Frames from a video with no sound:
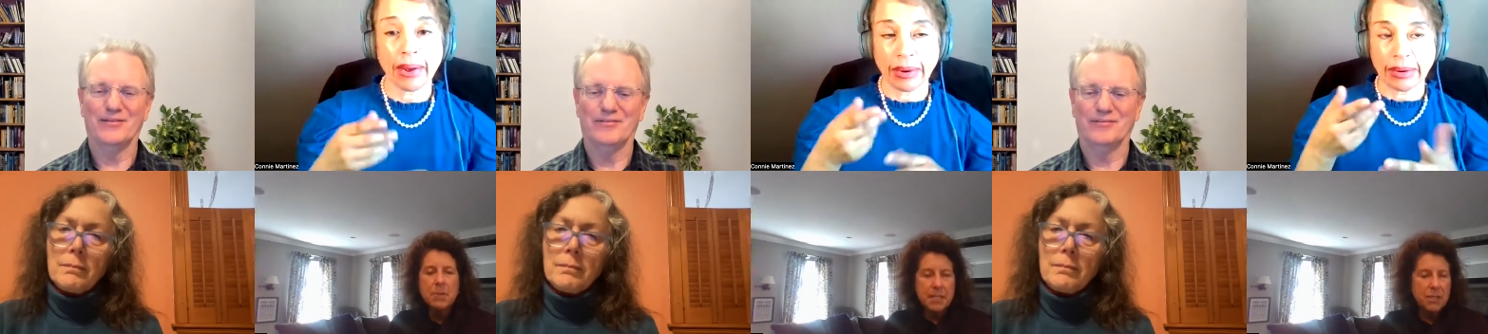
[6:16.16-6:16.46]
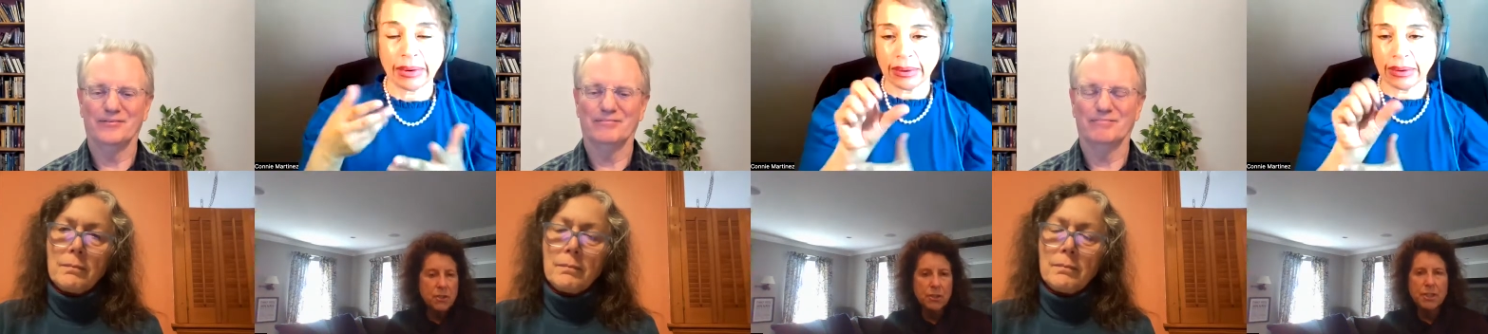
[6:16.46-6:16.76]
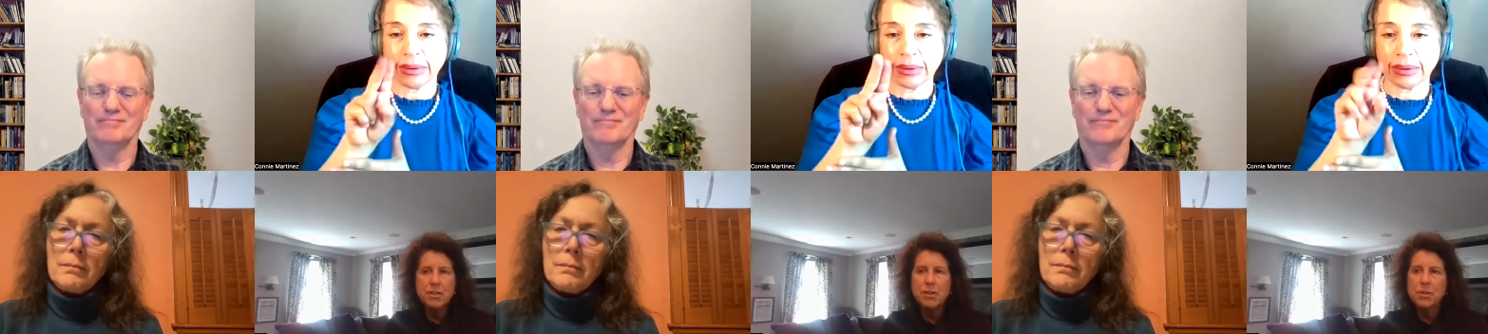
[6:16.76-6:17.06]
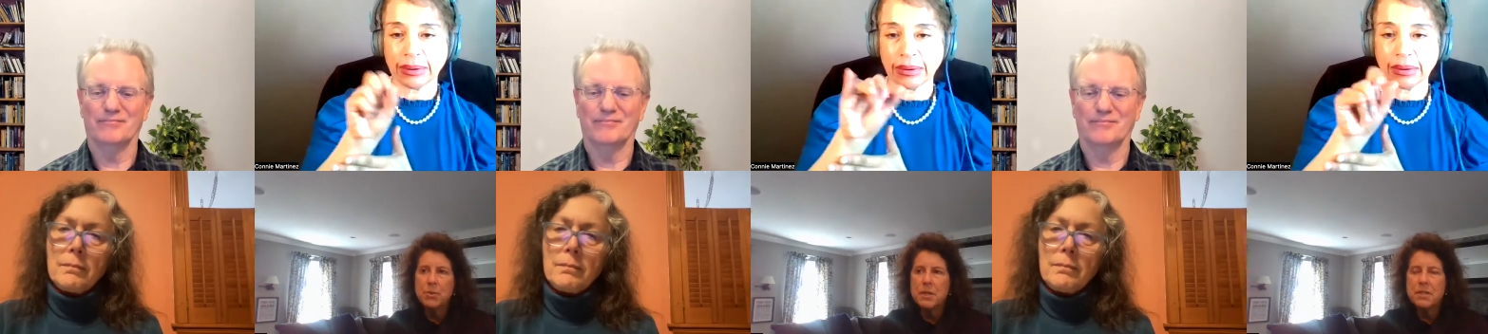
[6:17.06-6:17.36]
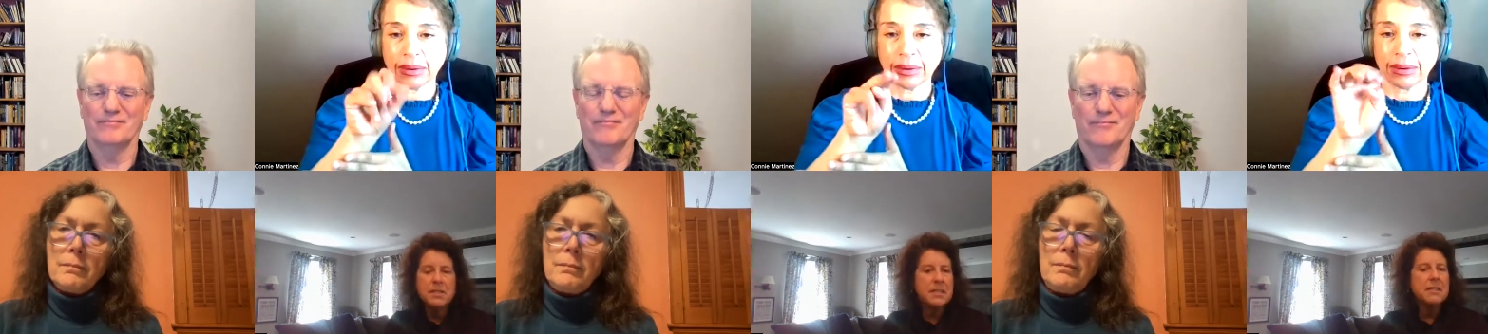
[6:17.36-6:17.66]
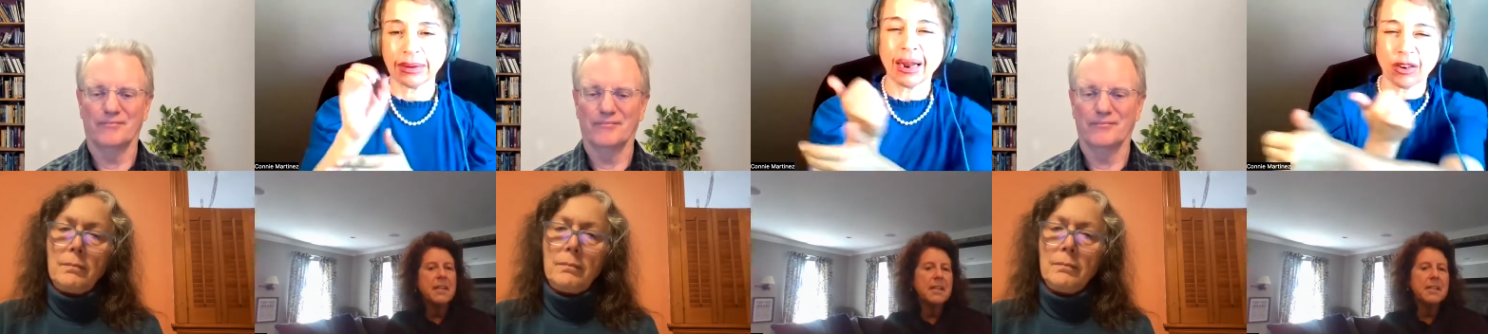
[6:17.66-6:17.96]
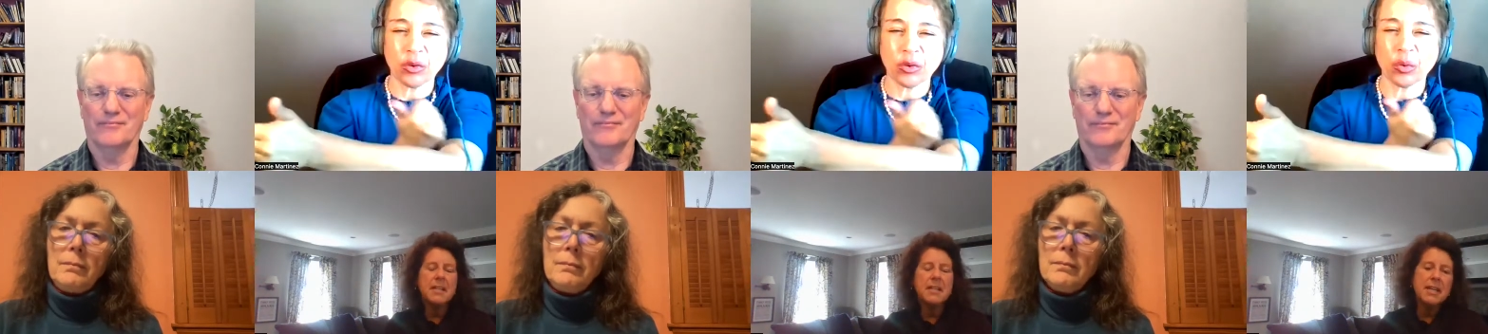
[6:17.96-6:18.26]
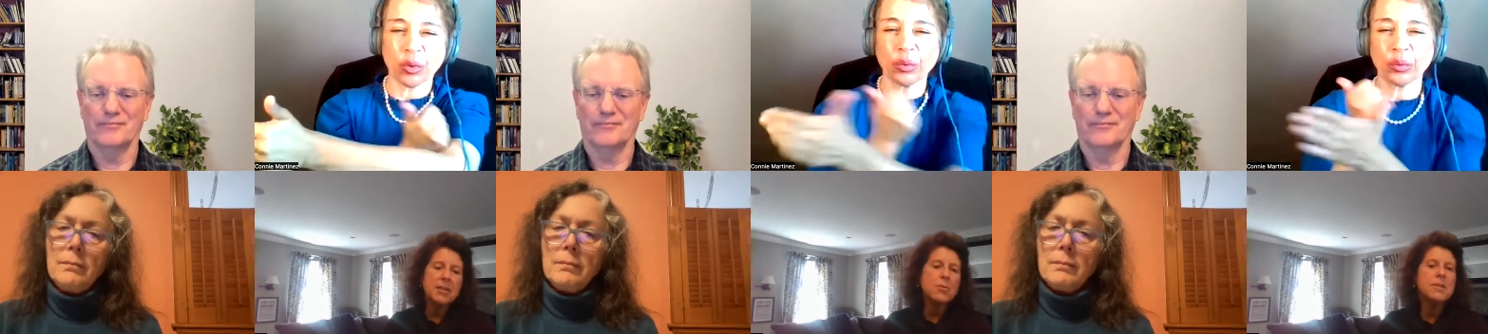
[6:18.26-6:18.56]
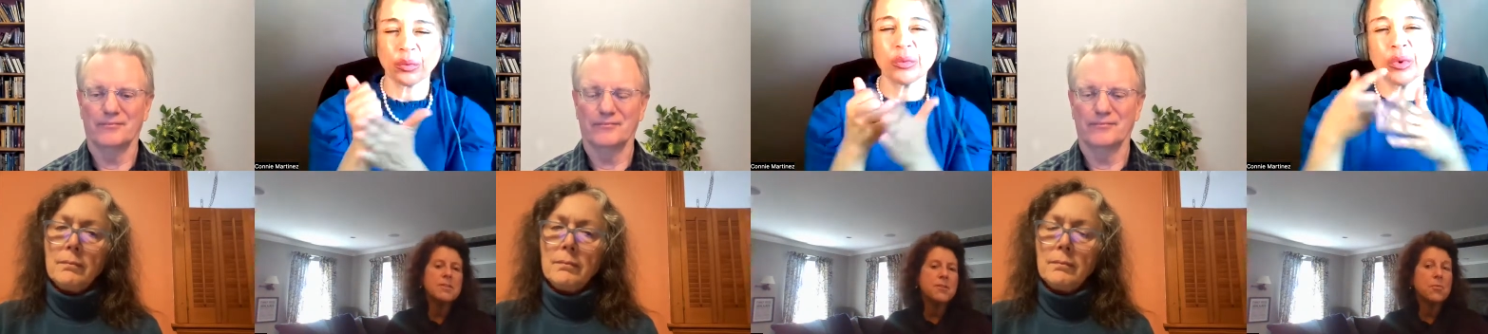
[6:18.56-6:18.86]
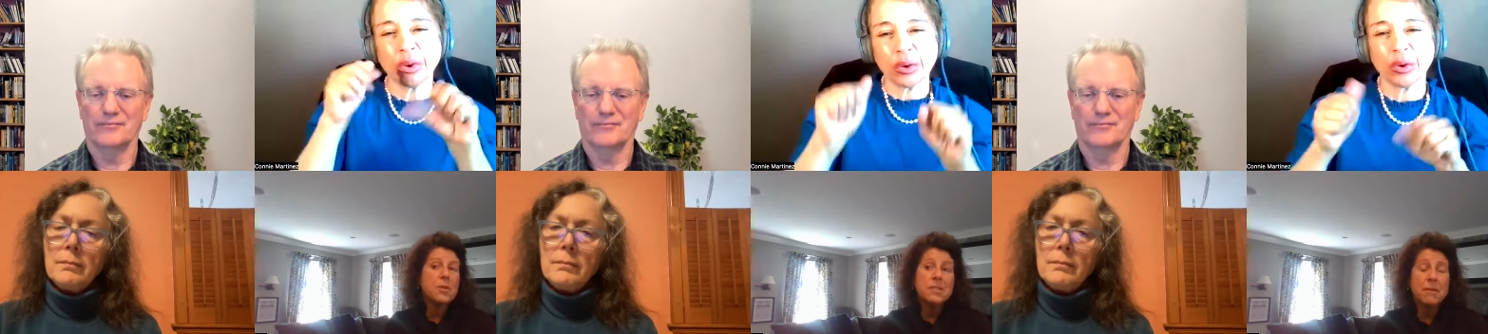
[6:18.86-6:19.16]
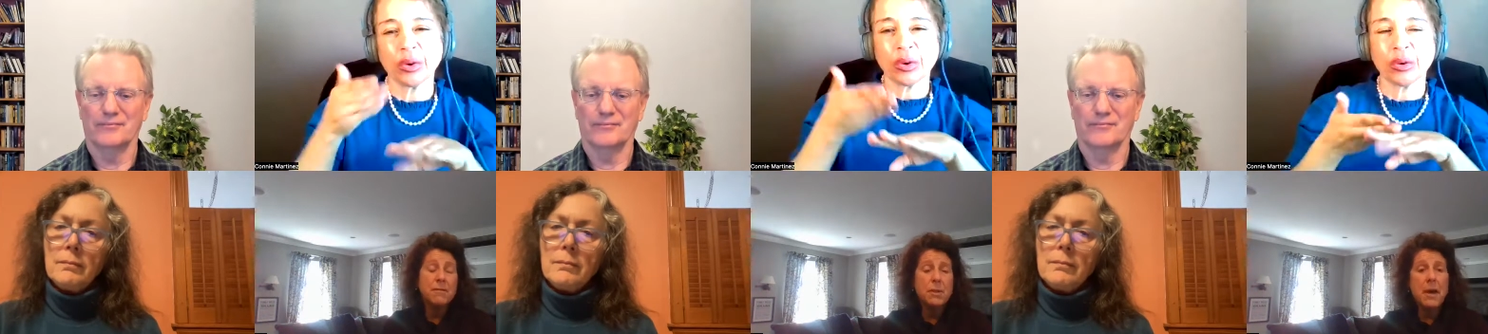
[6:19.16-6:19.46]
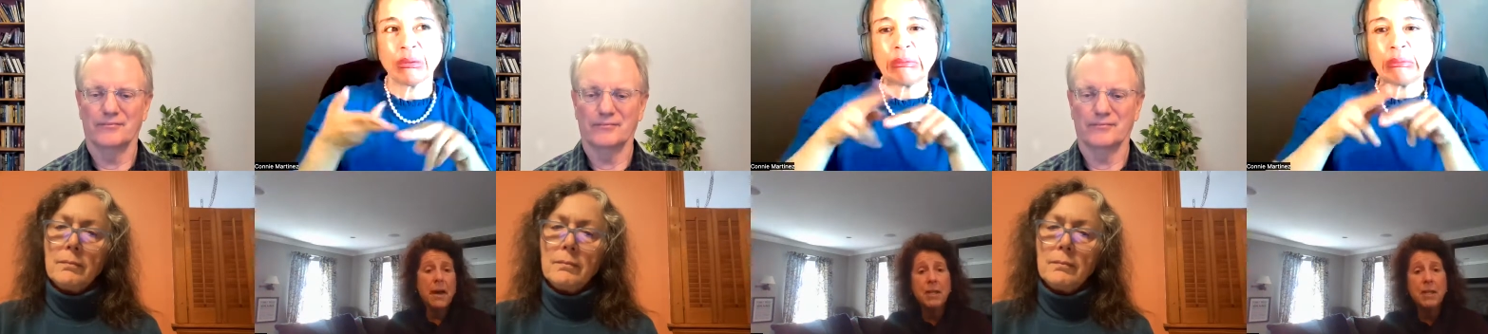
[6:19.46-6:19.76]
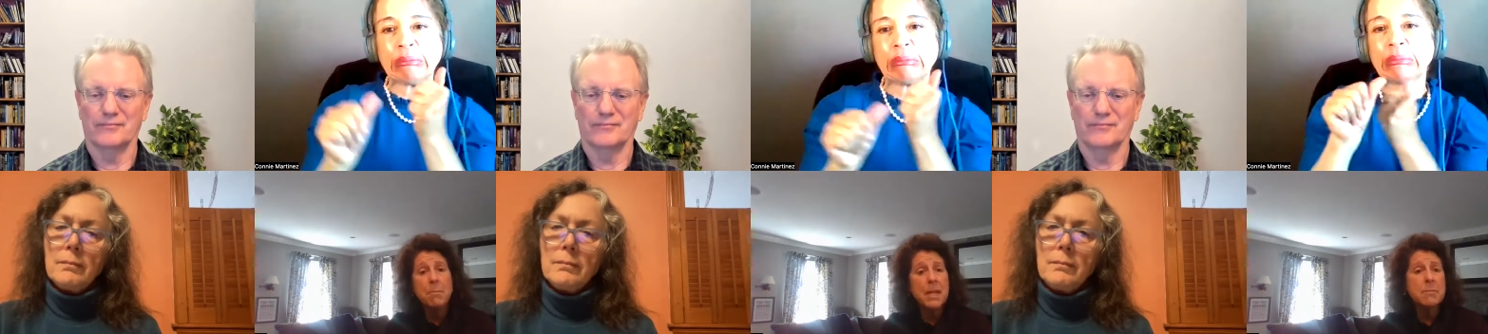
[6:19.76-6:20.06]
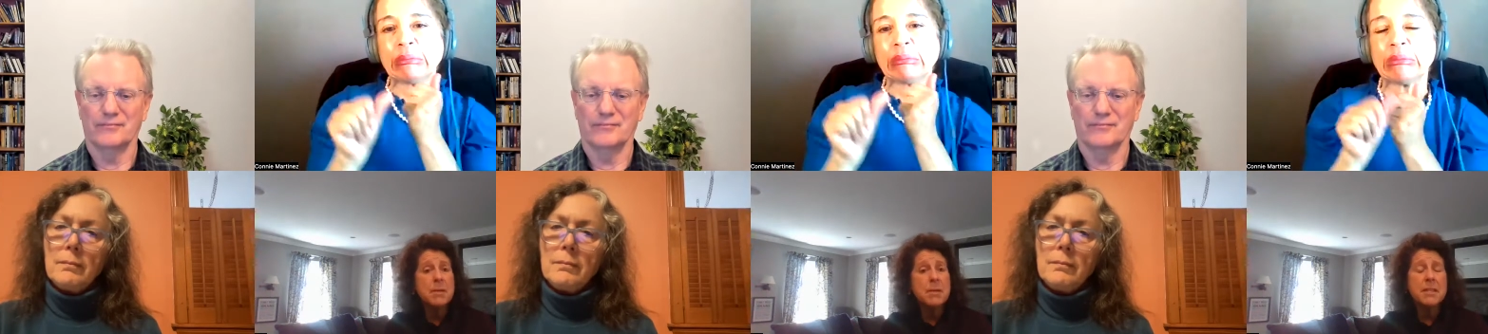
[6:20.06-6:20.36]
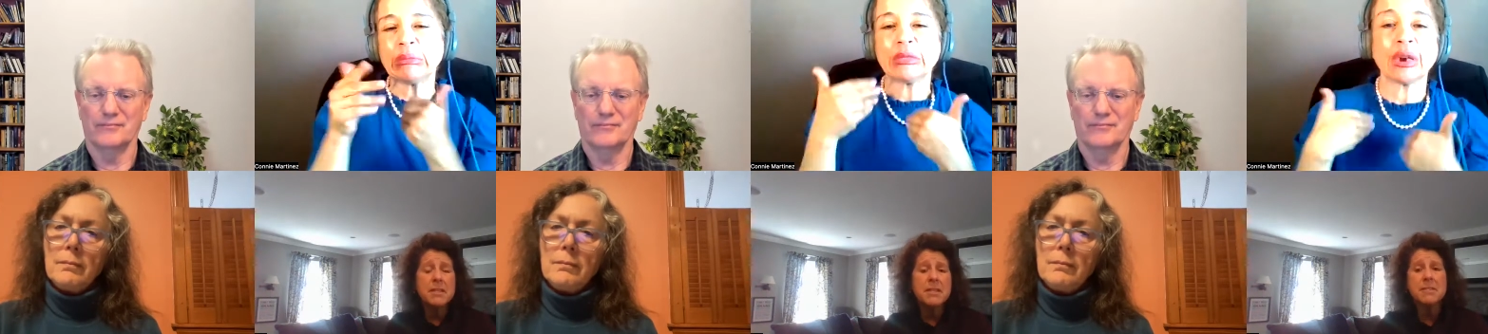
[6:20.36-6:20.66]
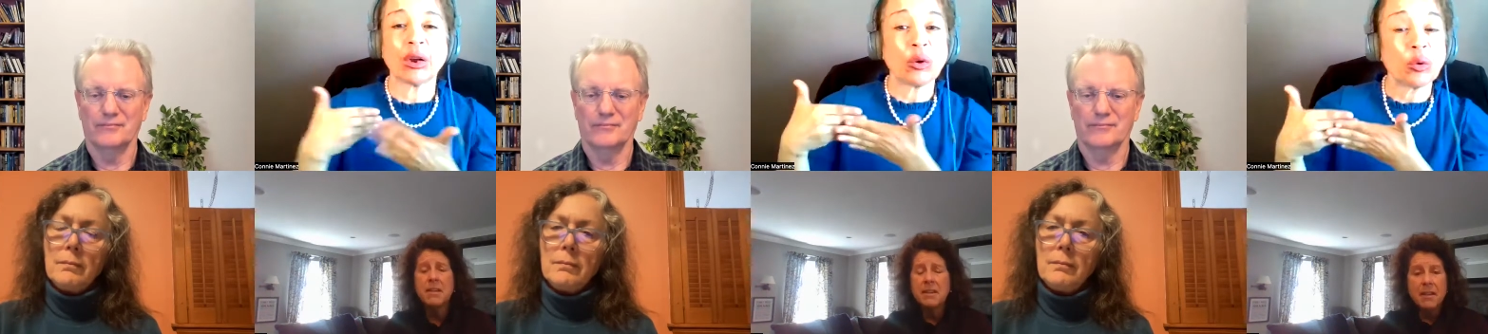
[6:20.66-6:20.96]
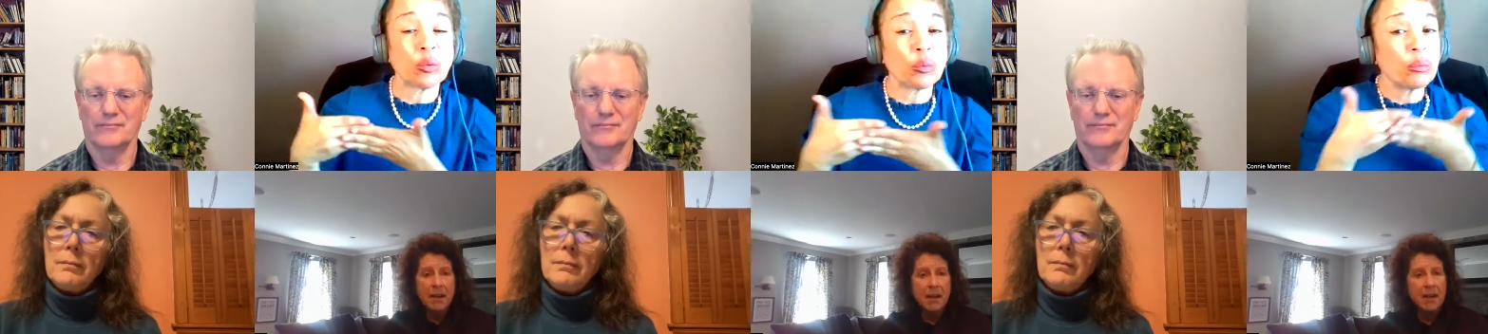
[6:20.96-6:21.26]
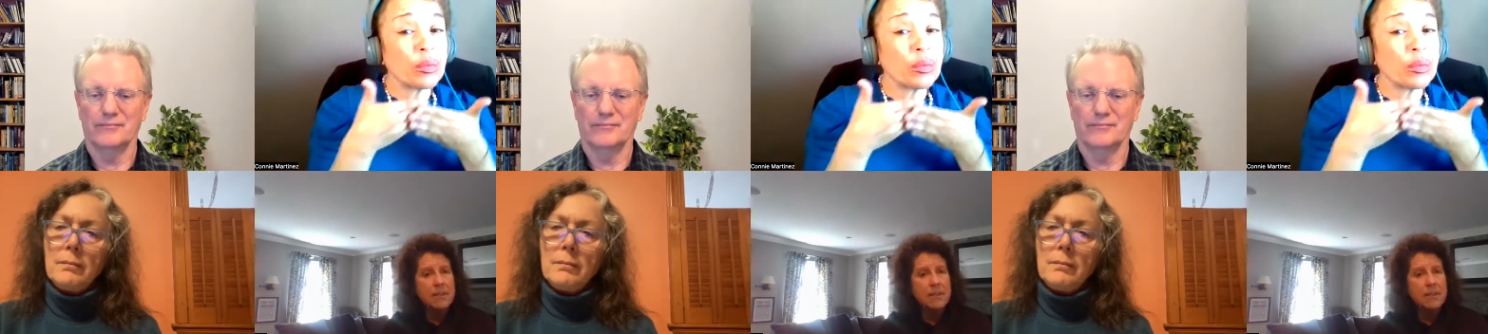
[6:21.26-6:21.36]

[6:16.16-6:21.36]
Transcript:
Speaker 1: potentially do is it can increase the risk of you having a baby that's uh,